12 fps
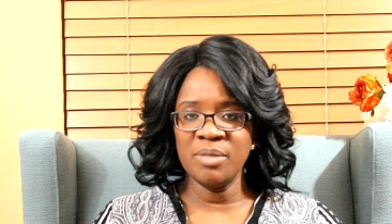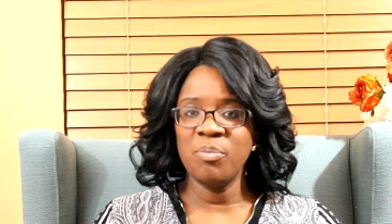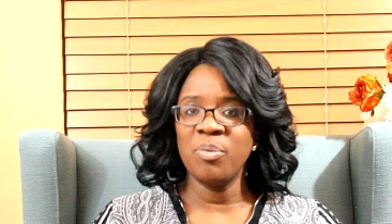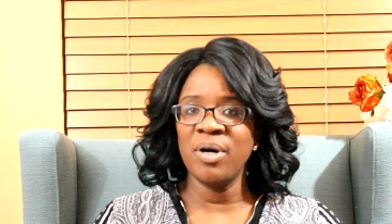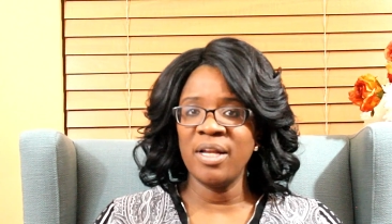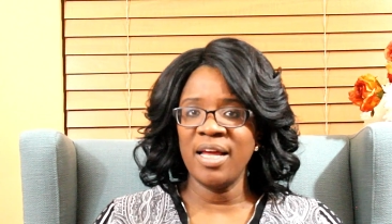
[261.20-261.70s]

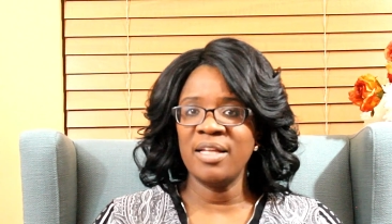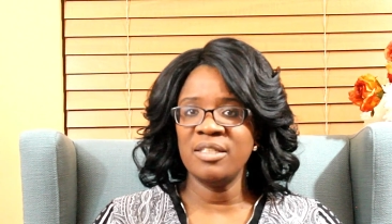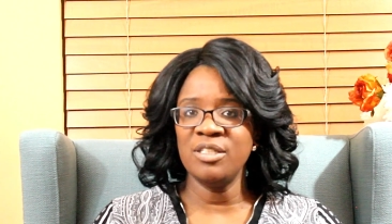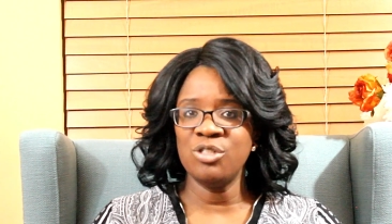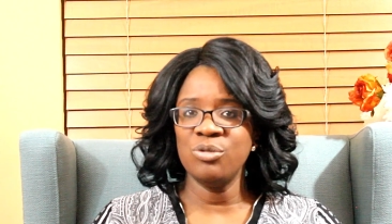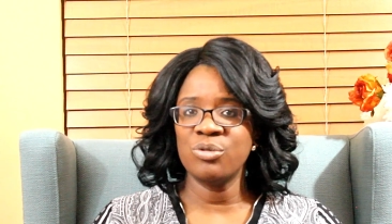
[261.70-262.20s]
But at
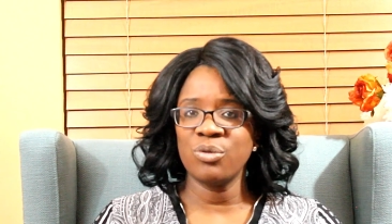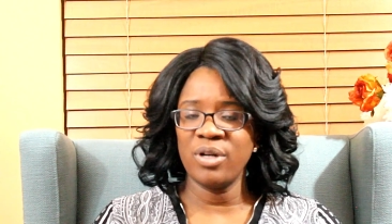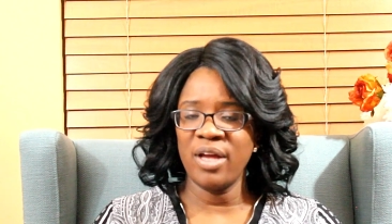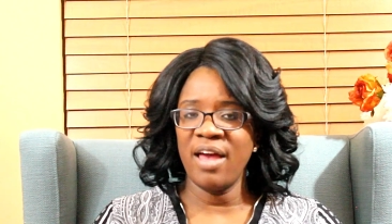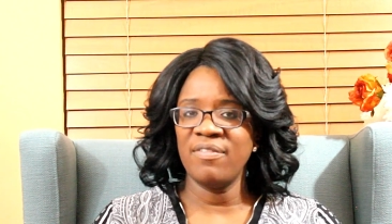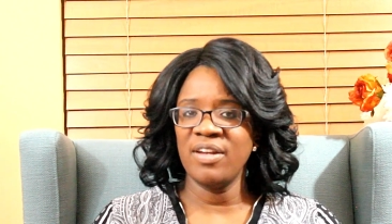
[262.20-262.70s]
least you sort of
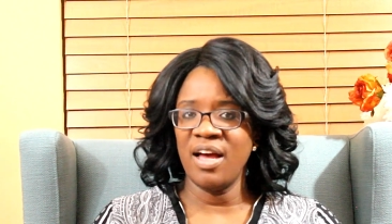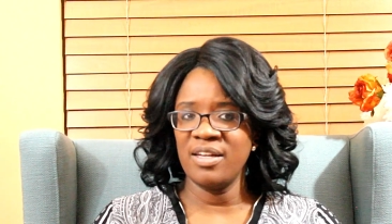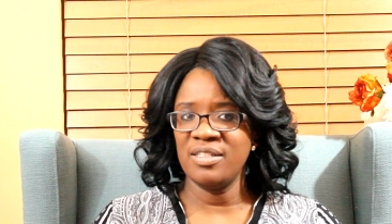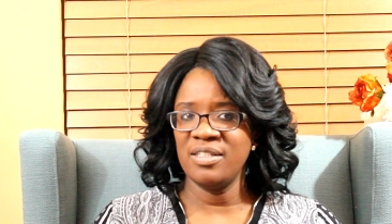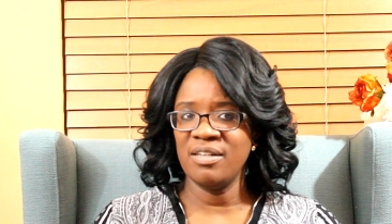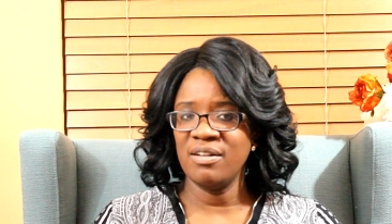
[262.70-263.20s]
have an
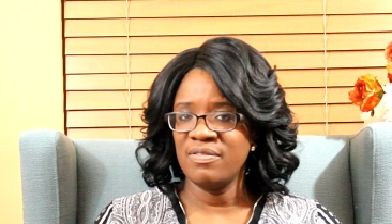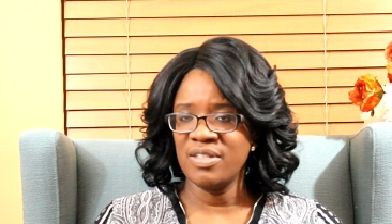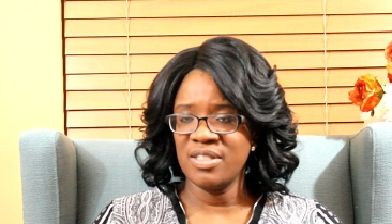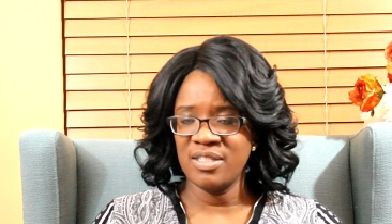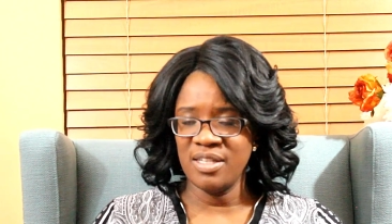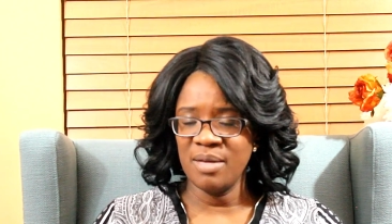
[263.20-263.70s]
idea of the
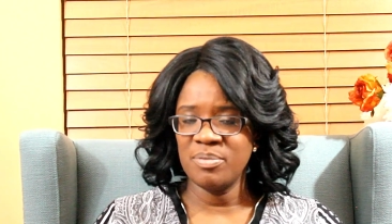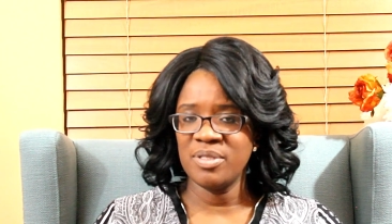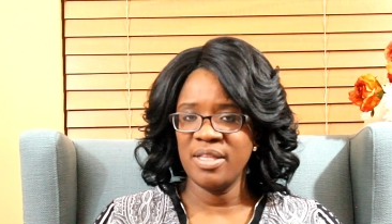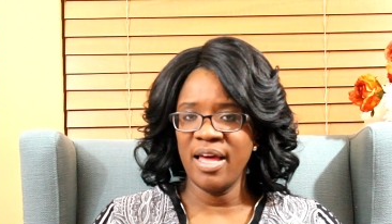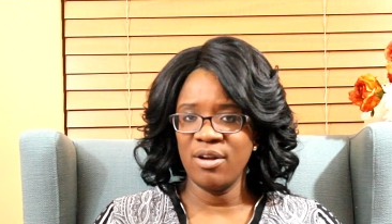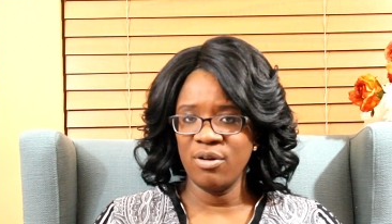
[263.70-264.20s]
steps
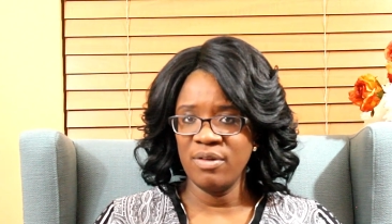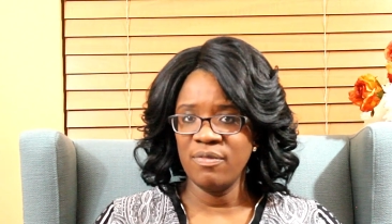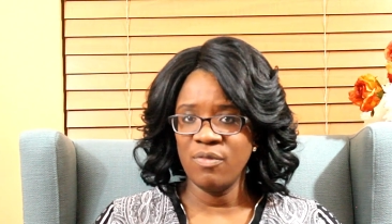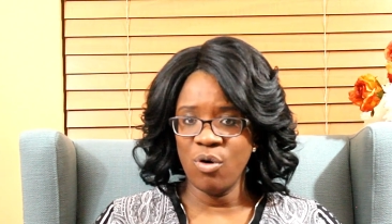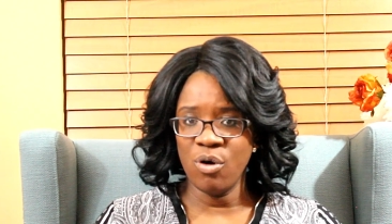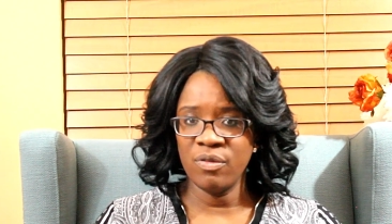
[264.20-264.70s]
that are
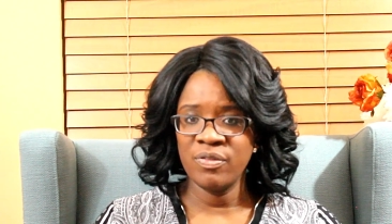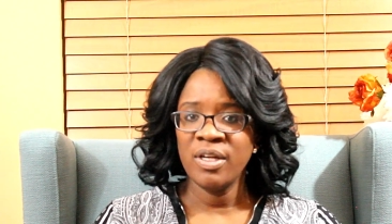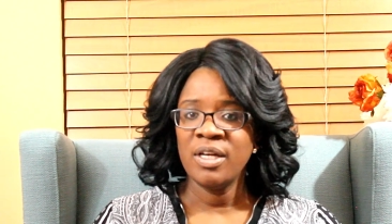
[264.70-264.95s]
involved.